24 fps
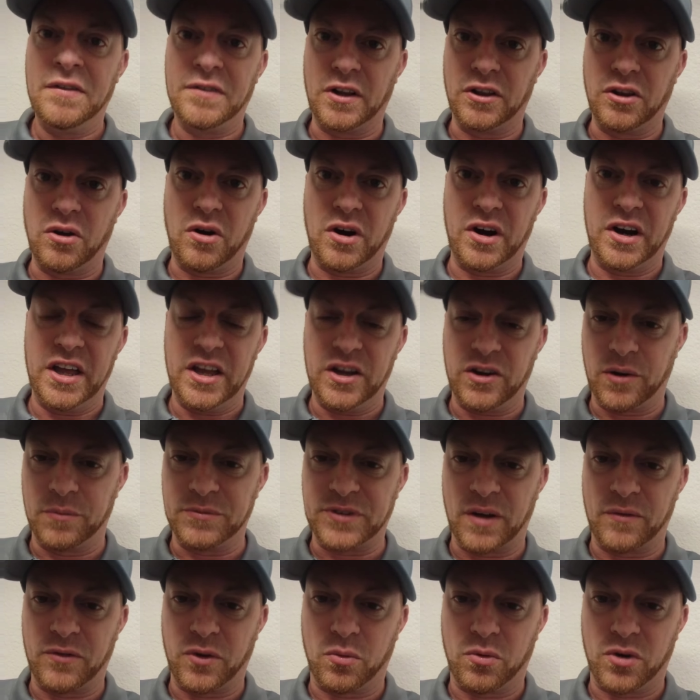the Laura
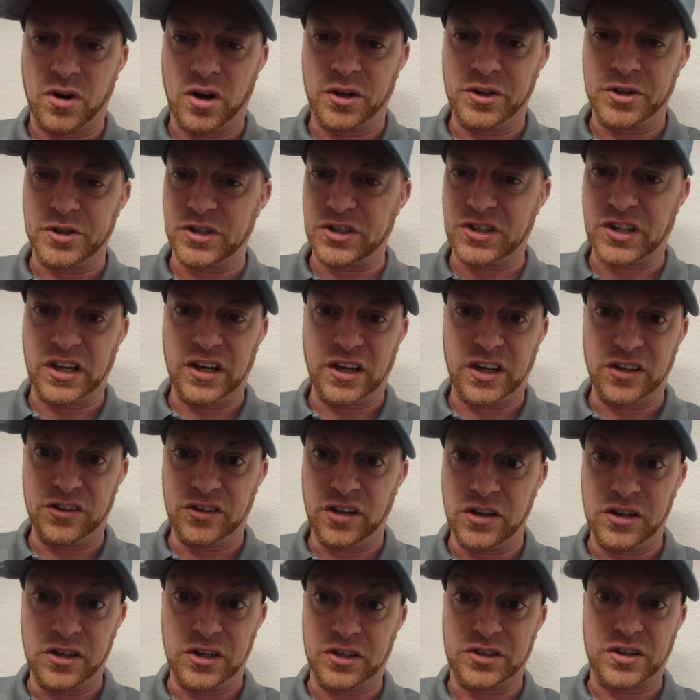Ingrams of the world are just going to
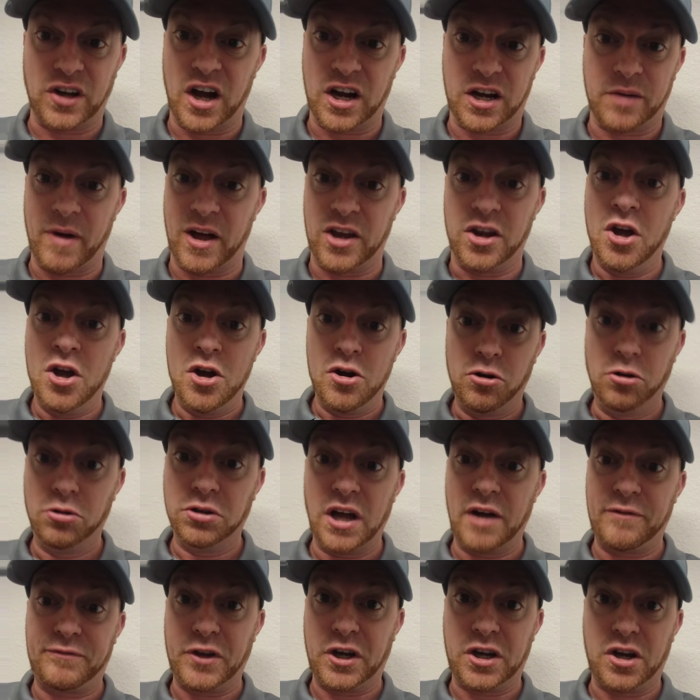continue to talk about who
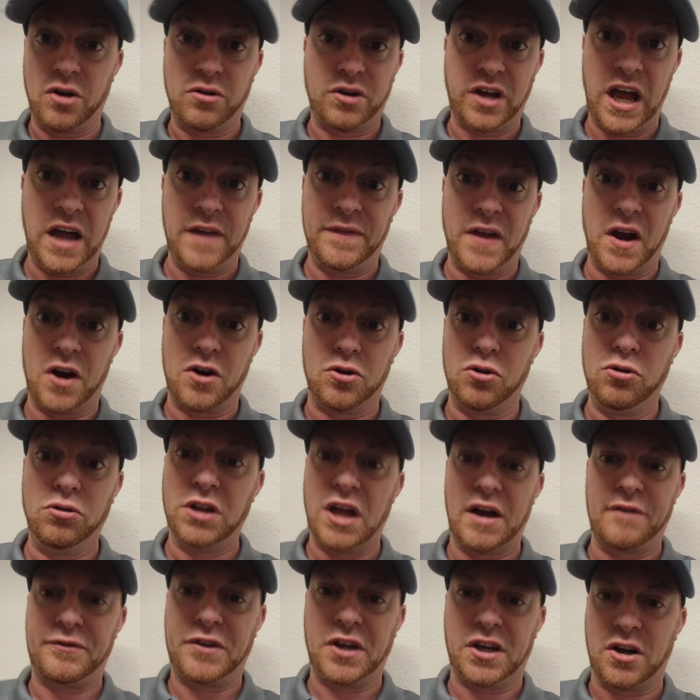left the cocaine there, who
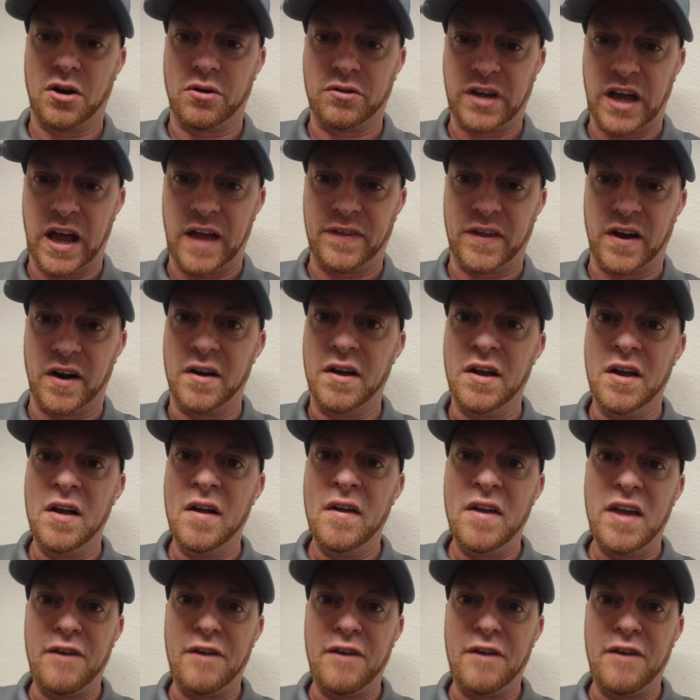left the cocaine there.